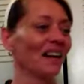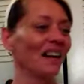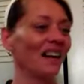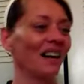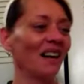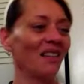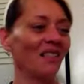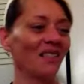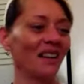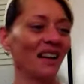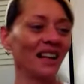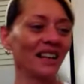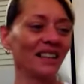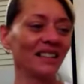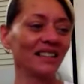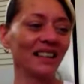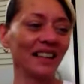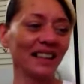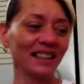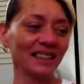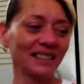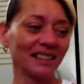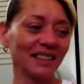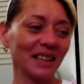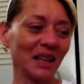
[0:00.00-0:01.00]
Alright,
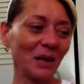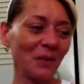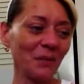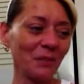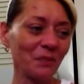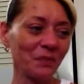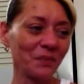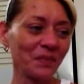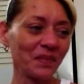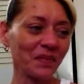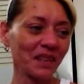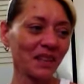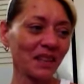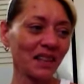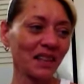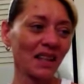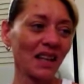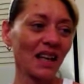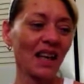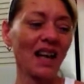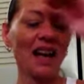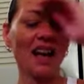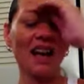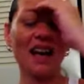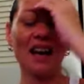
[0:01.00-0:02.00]
next up,
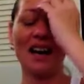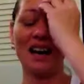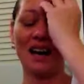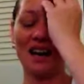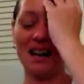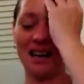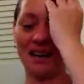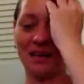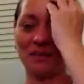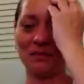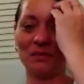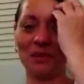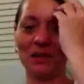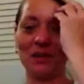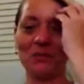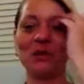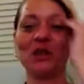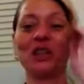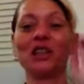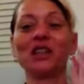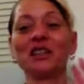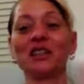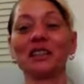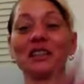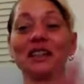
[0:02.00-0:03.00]
um, I'm
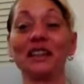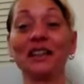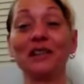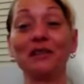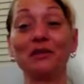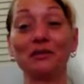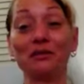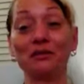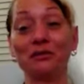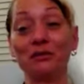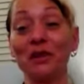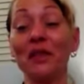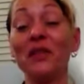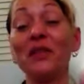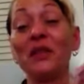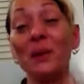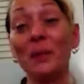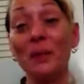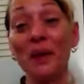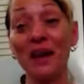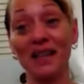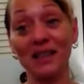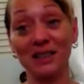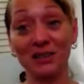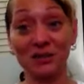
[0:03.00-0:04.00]
going to leave the
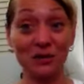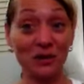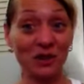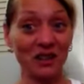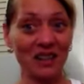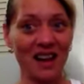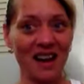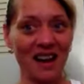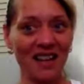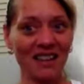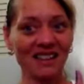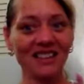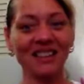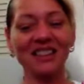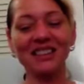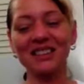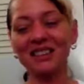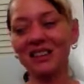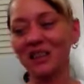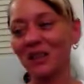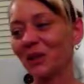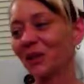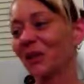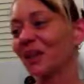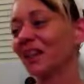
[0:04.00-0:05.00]
best for last.
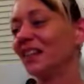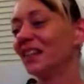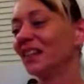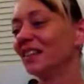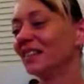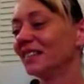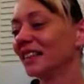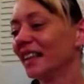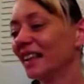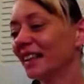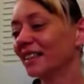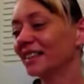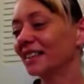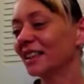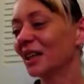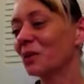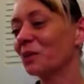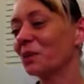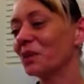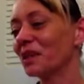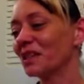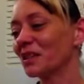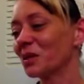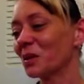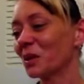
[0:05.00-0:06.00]
So next up
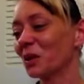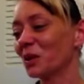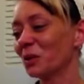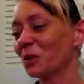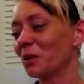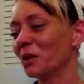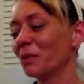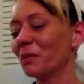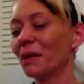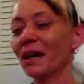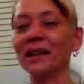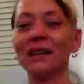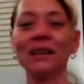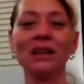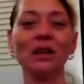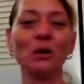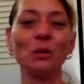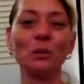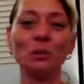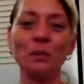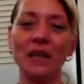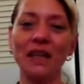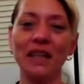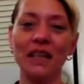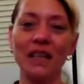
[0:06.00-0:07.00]
is going to be my little
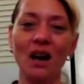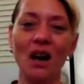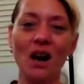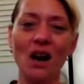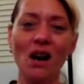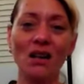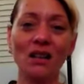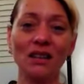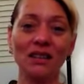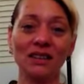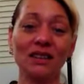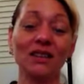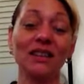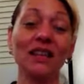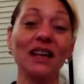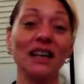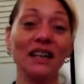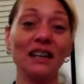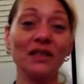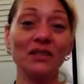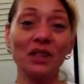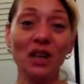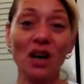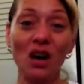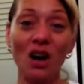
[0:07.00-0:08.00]
mini haul. It's not
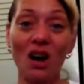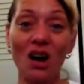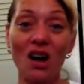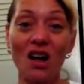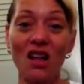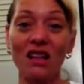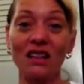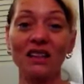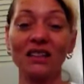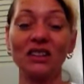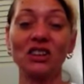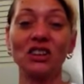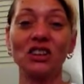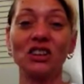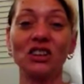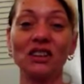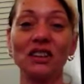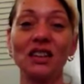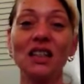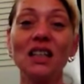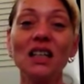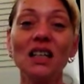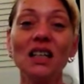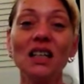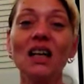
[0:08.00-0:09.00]
even a haul, it's just
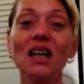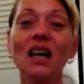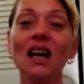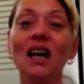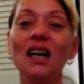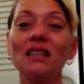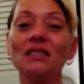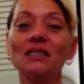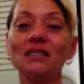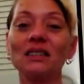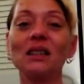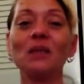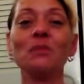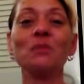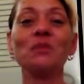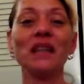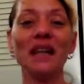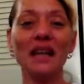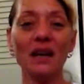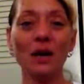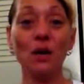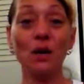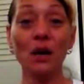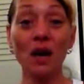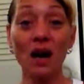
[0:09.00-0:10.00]
uh, some
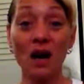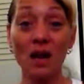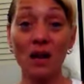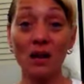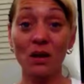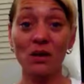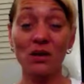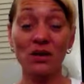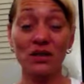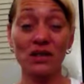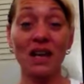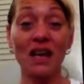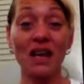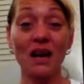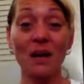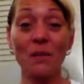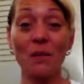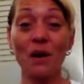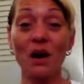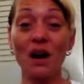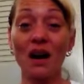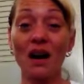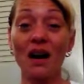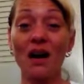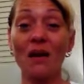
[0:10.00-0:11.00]
nail colors that I
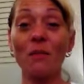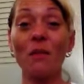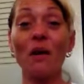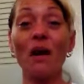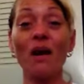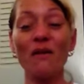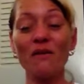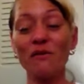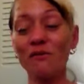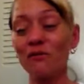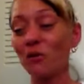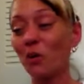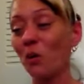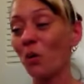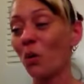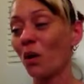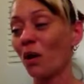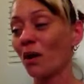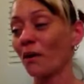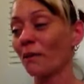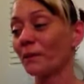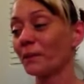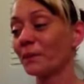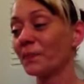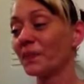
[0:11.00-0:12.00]
bought. I bought
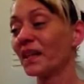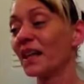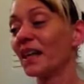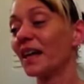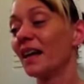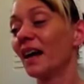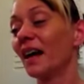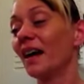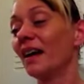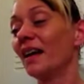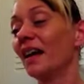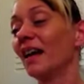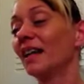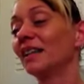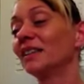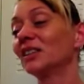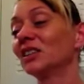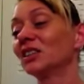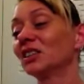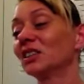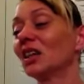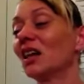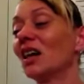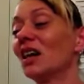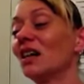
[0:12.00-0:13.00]
four. And I
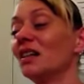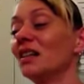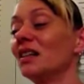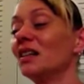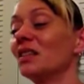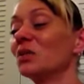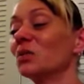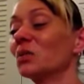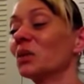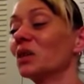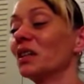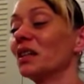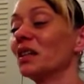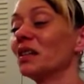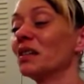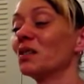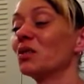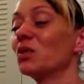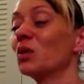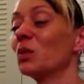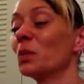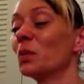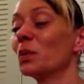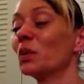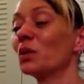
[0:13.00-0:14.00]
just thought these were these
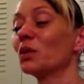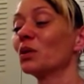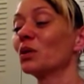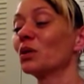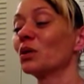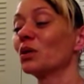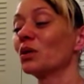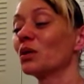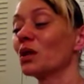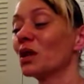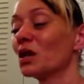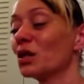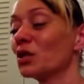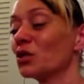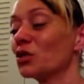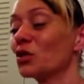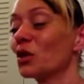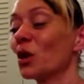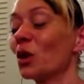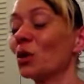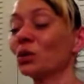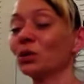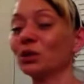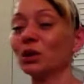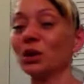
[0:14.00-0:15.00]
super,
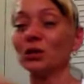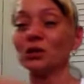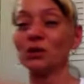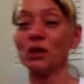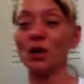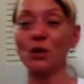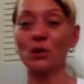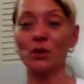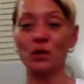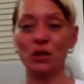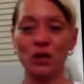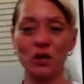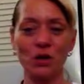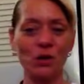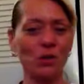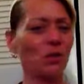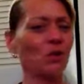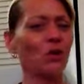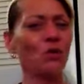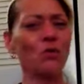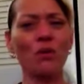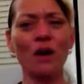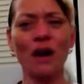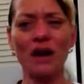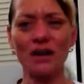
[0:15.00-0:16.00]
so, so, so cute,
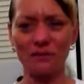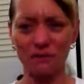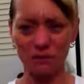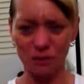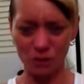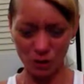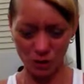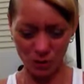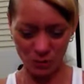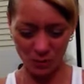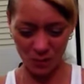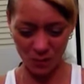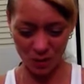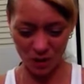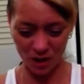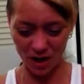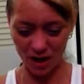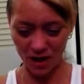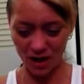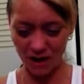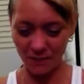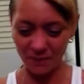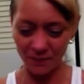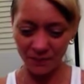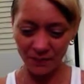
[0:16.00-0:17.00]
great for
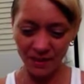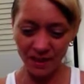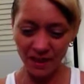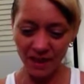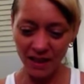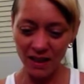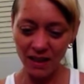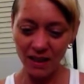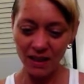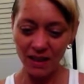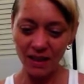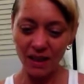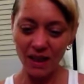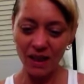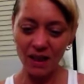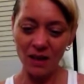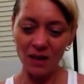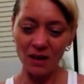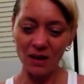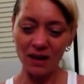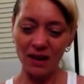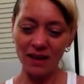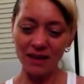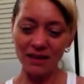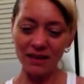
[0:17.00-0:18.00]
spring.
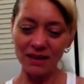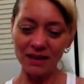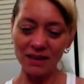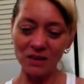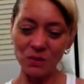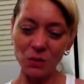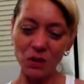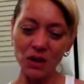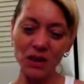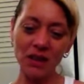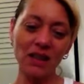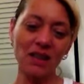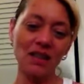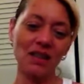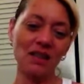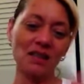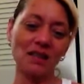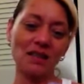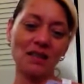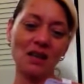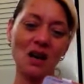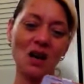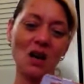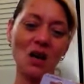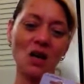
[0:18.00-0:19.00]
Alright, this one is
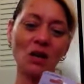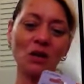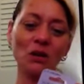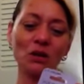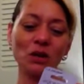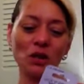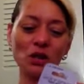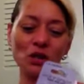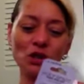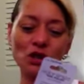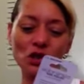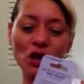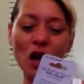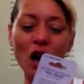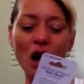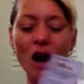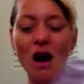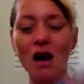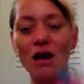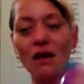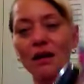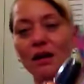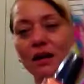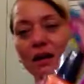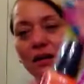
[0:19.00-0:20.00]
called
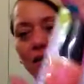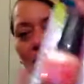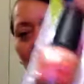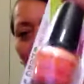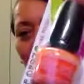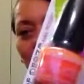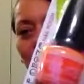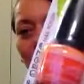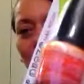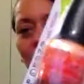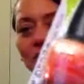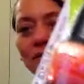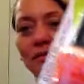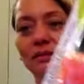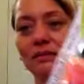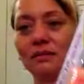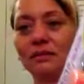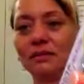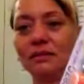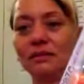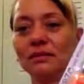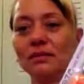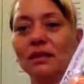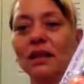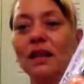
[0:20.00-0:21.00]
Shock.
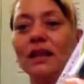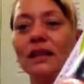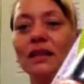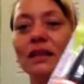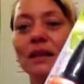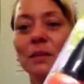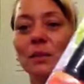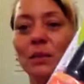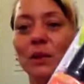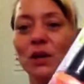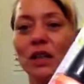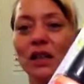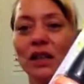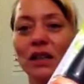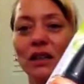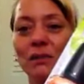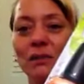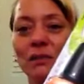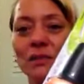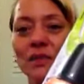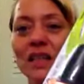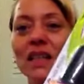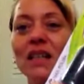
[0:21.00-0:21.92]
Isn't that pretty?